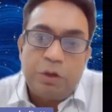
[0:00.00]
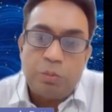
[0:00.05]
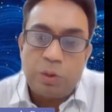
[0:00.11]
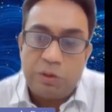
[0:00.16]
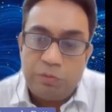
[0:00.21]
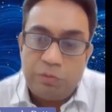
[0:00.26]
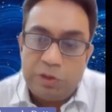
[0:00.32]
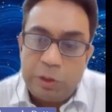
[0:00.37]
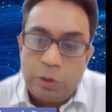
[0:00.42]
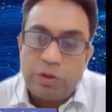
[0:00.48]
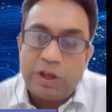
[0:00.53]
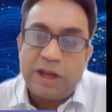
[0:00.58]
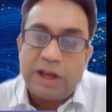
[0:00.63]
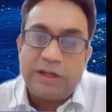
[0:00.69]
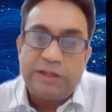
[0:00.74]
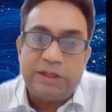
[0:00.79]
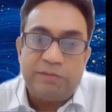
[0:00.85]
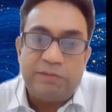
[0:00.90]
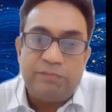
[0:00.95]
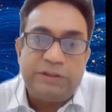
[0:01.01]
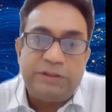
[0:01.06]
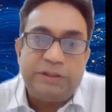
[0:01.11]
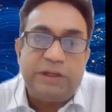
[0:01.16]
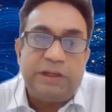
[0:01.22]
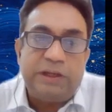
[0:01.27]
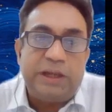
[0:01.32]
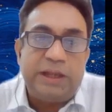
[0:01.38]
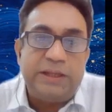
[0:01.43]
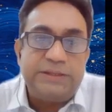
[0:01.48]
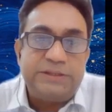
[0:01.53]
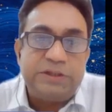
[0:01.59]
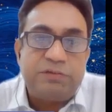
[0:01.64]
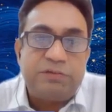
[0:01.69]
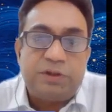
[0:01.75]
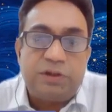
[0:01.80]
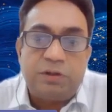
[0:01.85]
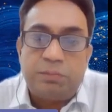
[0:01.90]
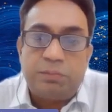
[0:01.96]
when we look at them with a
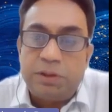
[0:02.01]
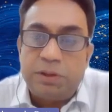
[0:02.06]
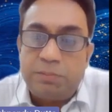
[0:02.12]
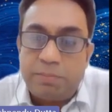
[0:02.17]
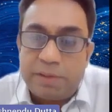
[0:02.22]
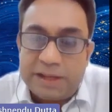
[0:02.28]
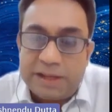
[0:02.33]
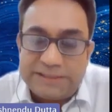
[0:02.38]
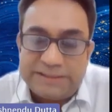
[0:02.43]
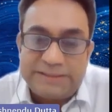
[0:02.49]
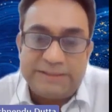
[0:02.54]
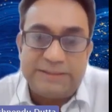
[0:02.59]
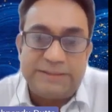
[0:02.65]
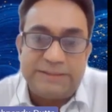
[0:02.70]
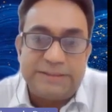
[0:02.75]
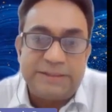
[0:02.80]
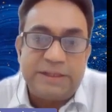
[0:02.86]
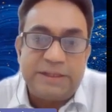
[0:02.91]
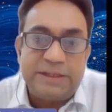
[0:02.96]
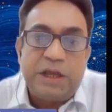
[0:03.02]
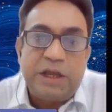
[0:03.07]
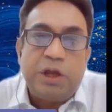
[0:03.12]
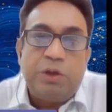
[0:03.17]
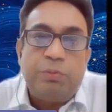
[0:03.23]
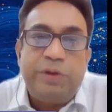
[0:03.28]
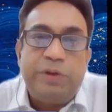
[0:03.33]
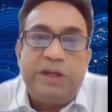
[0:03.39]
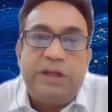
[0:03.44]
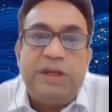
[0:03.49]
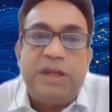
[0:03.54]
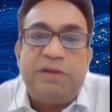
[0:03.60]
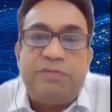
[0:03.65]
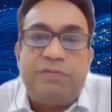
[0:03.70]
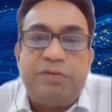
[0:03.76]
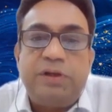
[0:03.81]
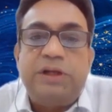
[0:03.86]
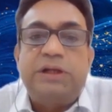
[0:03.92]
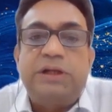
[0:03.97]
lens of urban masses, we
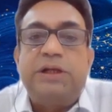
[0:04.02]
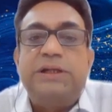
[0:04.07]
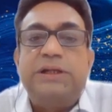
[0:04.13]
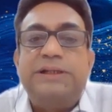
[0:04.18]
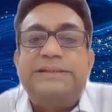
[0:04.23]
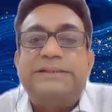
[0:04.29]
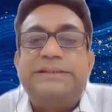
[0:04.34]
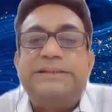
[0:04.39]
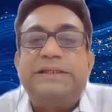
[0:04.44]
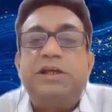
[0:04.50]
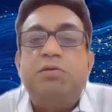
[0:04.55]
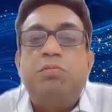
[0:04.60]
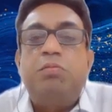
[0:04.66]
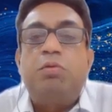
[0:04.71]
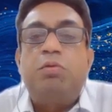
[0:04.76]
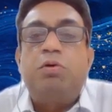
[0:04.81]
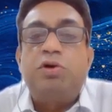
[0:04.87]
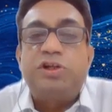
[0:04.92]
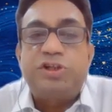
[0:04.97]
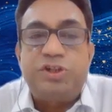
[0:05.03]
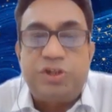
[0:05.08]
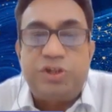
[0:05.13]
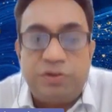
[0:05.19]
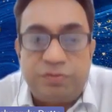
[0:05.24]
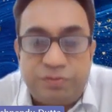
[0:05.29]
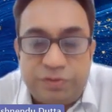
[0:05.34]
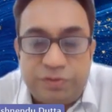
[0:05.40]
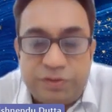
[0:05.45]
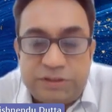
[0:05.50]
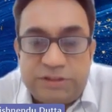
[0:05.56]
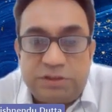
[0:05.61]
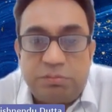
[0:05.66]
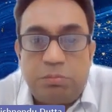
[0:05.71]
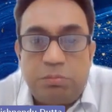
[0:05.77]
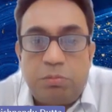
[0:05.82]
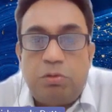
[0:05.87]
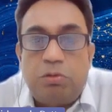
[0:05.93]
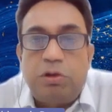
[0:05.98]
definitely see more
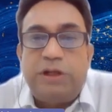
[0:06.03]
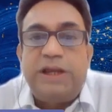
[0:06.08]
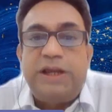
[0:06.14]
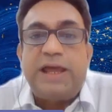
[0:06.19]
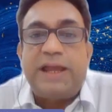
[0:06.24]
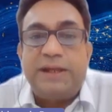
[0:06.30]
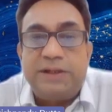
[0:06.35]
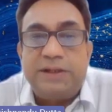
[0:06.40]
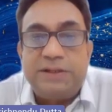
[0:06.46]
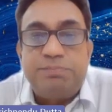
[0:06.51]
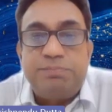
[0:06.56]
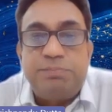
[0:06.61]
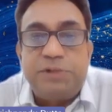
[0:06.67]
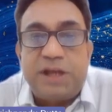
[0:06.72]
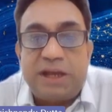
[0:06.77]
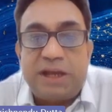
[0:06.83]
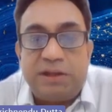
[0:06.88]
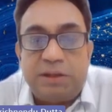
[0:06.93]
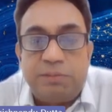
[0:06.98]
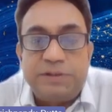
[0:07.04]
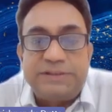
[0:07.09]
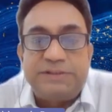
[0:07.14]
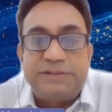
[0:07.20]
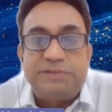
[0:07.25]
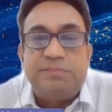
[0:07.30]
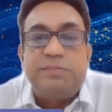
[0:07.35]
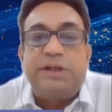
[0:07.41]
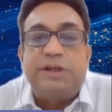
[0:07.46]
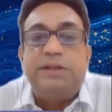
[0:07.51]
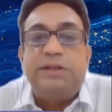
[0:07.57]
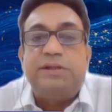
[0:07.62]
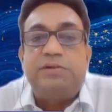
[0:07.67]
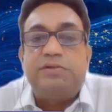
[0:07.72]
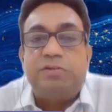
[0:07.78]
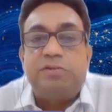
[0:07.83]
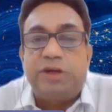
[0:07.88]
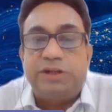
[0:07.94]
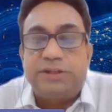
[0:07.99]
shifts, more dynamism in
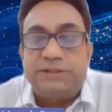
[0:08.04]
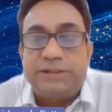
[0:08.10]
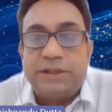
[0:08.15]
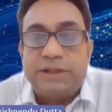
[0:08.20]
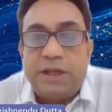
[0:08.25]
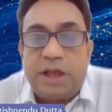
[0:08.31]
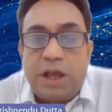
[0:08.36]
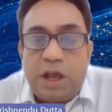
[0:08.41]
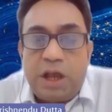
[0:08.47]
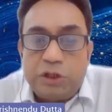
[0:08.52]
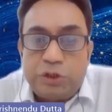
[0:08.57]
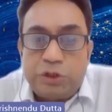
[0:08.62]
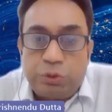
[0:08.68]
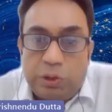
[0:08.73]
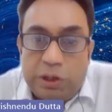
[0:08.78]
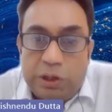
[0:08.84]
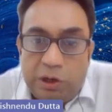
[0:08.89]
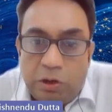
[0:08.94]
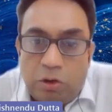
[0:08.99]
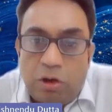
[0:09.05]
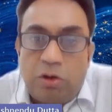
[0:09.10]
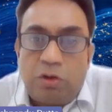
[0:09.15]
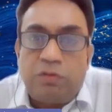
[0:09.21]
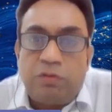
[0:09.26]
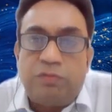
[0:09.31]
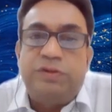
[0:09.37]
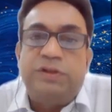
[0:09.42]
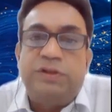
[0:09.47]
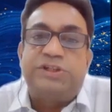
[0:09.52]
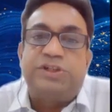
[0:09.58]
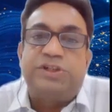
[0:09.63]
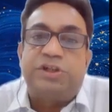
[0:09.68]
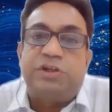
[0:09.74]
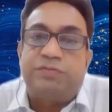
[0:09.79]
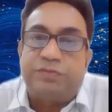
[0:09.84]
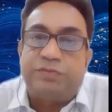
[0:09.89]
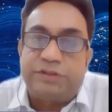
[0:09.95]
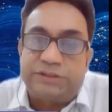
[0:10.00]
the trends. So, a lot of the
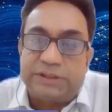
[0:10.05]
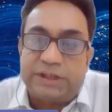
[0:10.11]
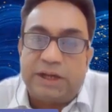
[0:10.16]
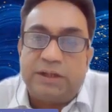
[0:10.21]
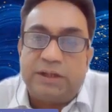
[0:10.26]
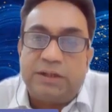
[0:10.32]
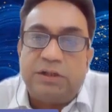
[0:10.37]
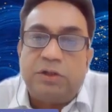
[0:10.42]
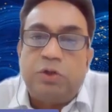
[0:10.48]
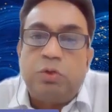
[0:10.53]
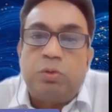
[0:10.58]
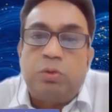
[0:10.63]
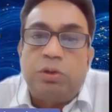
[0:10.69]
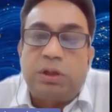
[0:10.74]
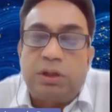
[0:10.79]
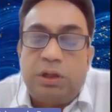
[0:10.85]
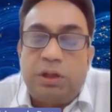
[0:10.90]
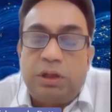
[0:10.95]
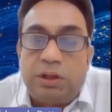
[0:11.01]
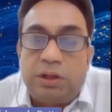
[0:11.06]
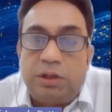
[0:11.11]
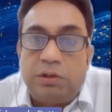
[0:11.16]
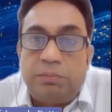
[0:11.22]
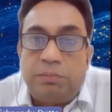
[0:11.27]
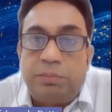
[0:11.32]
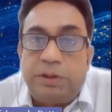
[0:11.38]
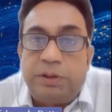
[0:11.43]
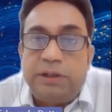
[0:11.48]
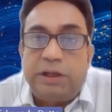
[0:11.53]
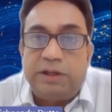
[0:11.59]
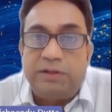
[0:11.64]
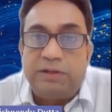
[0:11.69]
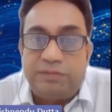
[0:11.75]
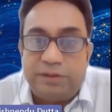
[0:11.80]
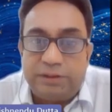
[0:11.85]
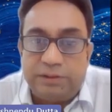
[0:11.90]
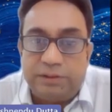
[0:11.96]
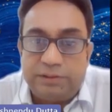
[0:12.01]
shifts at the total urban
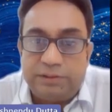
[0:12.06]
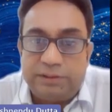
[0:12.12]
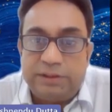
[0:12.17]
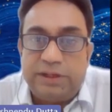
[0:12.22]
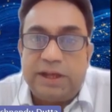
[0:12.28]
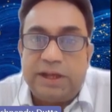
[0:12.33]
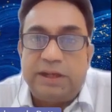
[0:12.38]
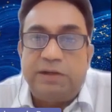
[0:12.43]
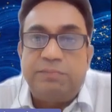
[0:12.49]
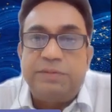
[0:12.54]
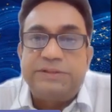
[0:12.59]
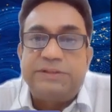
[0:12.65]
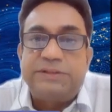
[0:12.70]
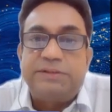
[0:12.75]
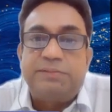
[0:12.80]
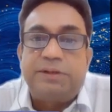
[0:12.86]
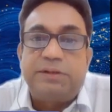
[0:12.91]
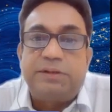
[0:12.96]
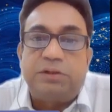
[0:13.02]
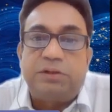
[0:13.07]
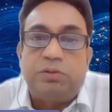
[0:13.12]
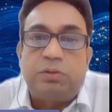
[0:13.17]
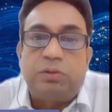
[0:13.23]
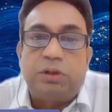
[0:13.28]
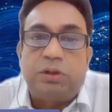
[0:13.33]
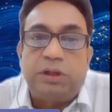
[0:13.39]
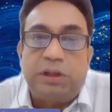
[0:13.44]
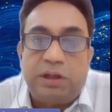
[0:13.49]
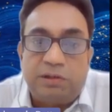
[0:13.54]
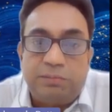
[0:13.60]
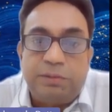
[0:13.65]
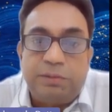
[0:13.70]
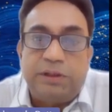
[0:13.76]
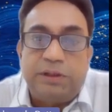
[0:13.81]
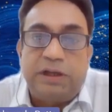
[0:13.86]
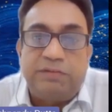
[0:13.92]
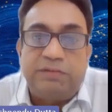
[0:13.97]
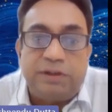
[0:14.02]
level, the dynamism at the total
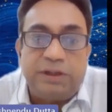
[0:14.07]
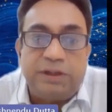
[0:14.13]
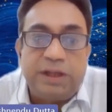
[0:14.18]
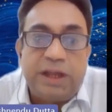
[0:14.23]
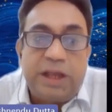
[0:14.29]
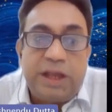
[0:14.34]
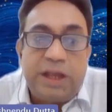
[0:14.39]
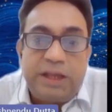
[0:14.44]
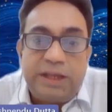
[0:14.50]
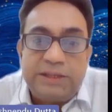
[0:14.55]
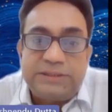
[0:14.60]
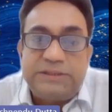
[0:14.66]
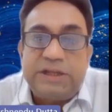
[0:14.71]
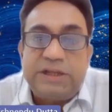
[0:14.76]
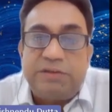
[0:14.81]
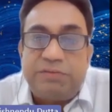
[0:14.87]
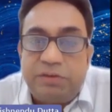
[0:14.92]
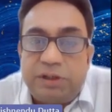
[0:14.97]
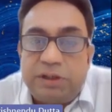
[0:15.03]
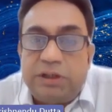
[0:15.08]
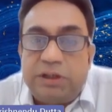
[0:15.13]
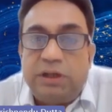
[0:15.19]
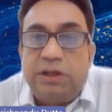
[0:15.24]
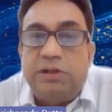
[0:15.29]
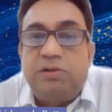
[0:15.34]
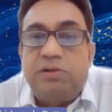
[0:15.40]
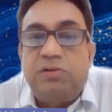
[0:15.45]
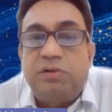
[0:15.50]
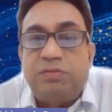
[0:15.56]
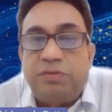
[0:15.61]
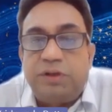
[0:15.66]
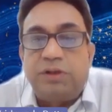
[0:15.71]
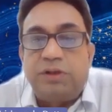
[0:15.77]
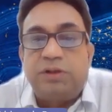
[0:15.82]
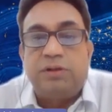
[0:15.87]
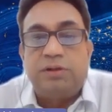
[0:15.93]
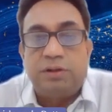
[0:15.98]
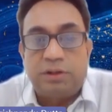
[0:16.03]
urban level, is definitely
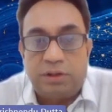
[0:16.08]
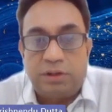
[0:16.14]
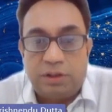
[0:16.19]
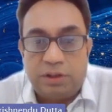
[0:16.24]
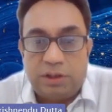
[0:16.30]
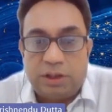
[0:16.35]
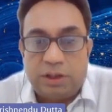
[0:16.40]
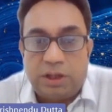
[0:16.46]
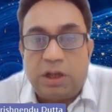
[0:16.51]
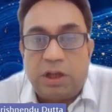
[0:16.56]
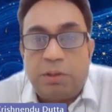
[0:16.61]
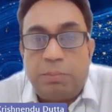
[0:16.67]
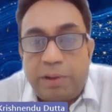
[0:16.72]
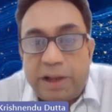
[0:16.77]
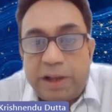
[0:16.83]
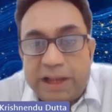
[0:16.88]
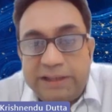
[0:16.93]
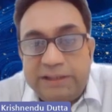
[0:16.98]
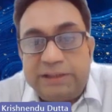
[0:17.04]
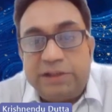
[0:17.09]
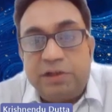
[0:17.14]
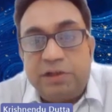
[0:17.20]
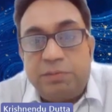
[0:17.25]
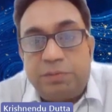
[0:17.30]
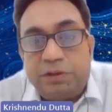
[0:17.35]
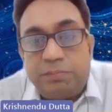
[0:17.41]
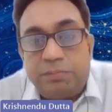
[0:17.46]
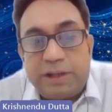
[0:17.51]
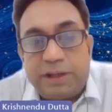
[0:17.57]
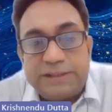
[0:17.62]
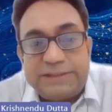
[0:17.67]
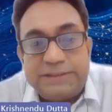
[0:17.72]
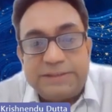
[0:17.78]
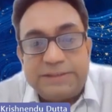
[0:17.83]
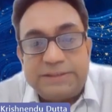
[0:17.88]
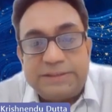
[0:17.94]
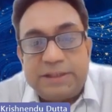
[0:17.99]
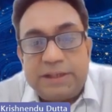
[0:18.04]
driven by the urban
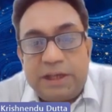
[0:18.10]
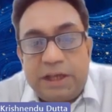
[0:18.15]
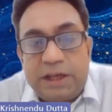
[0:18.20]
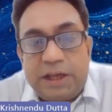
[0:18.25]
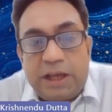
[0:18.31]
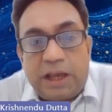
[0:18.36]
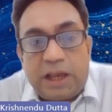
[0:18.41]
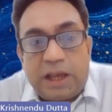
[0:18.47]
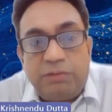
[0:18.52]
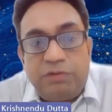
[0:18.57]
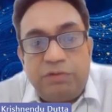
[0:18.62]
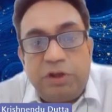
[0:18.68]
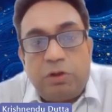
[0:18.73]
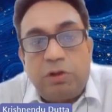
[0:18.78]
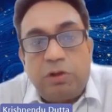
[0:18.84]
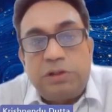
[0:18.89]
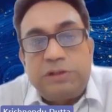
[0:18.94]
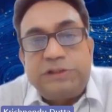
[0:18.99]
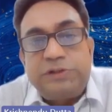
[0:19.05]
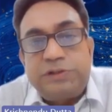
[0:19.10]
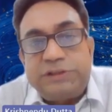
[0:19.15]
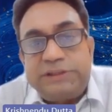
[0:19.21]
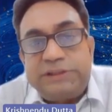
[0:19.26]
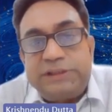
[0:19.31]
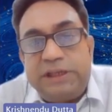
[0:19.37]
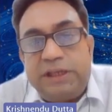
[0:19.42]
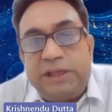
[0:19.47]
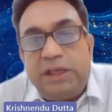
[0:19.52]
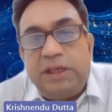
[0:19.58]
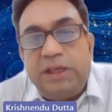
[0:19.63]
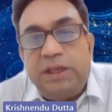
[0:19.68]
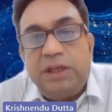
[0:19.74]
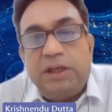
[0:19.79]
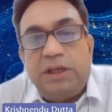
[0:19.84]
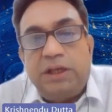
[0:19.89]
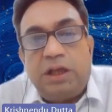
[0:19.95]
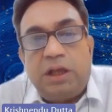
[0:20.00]
masses. And we also see,